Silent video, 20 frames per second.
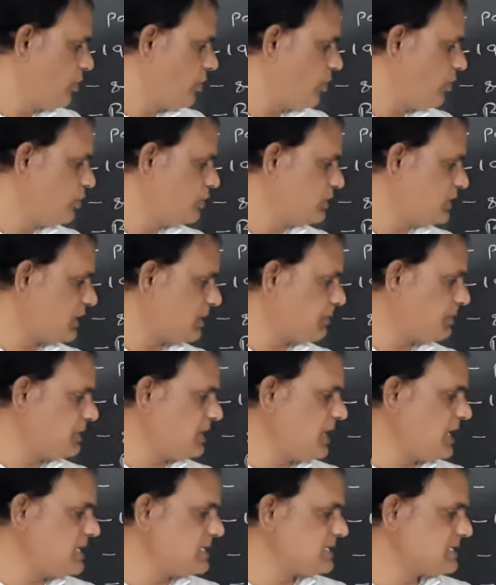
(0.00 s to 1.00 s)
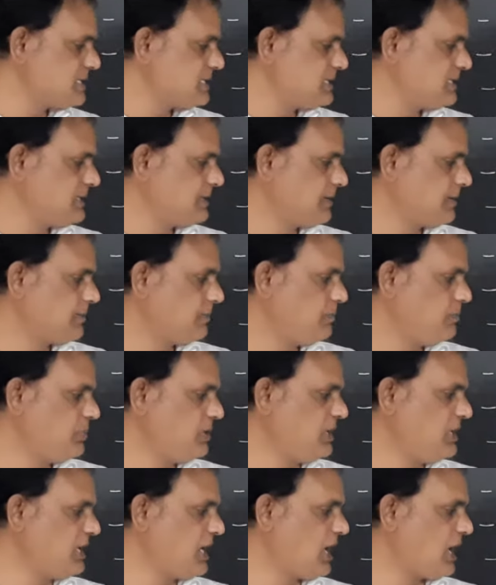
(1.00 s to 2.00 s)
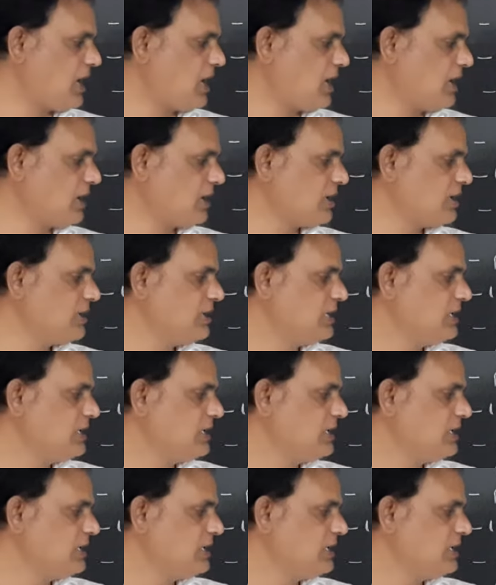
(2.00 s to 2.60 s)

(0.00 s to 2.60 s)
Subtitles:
Uttar Pradesh, Bihar,